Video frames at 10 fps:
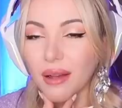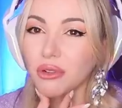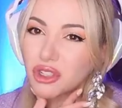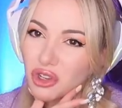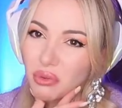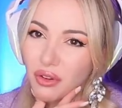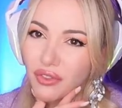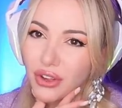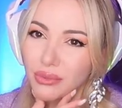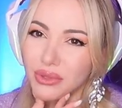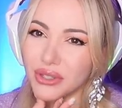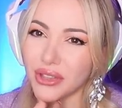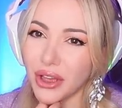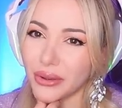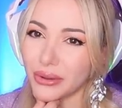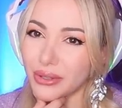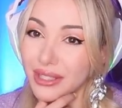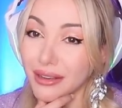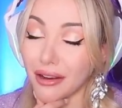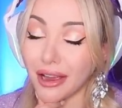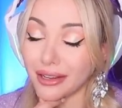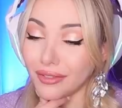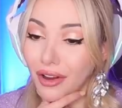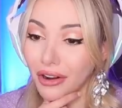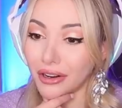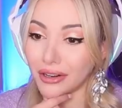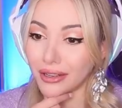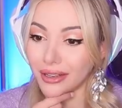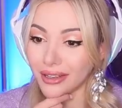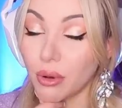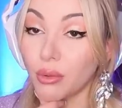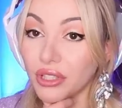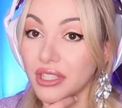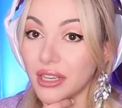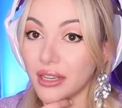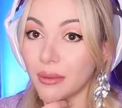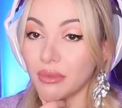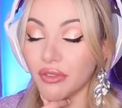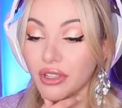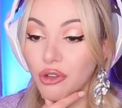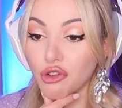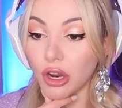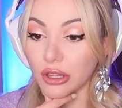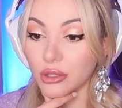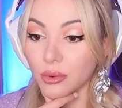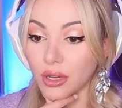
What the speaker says: I'm a germaphobe, so it's kind of hard. But we'll see. I'm definitely gonna try this